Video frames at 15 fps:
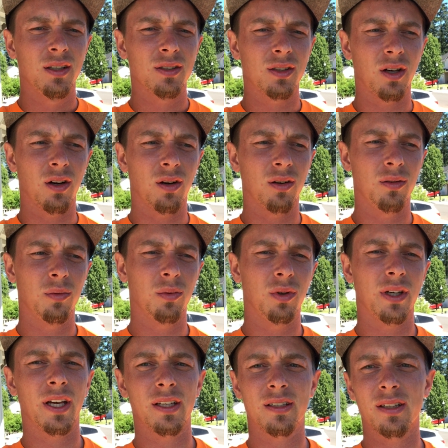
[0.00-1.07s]
So we'll
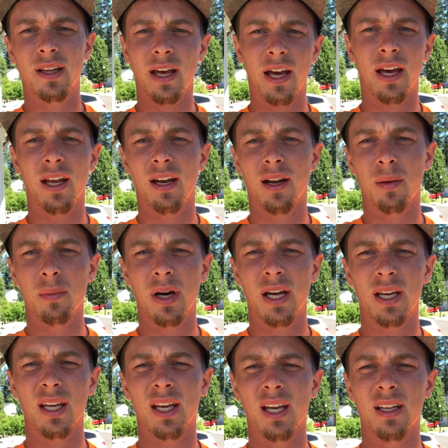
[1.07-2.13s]
get to that and I
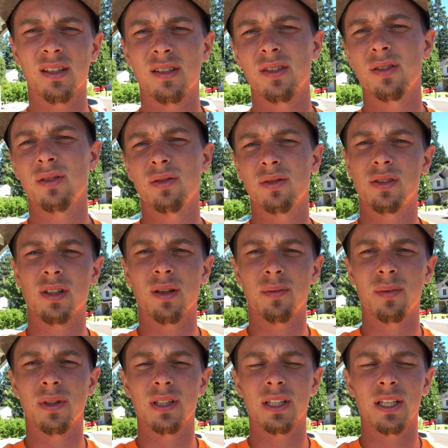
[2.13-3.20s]
might get to
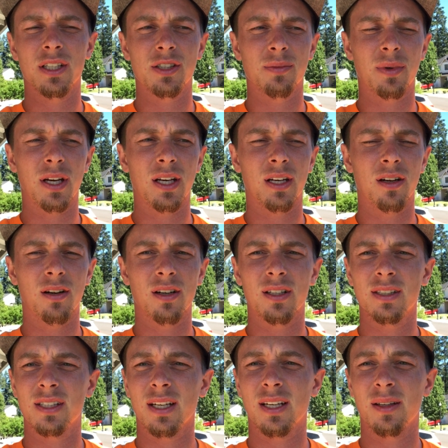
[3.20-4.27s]
something on the engine bay in here in
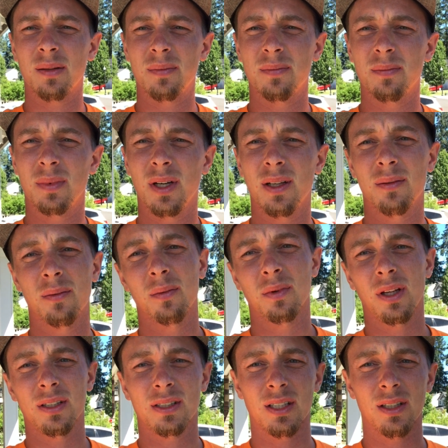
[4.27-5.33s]
a second. But
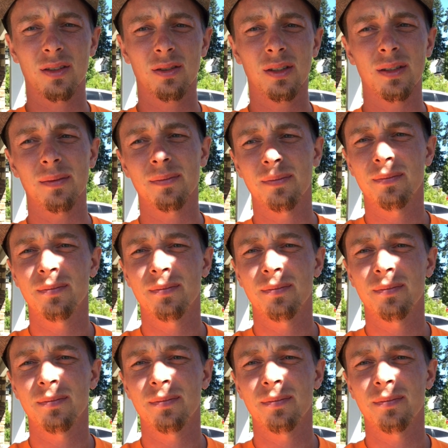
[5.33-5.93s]
let's get to it.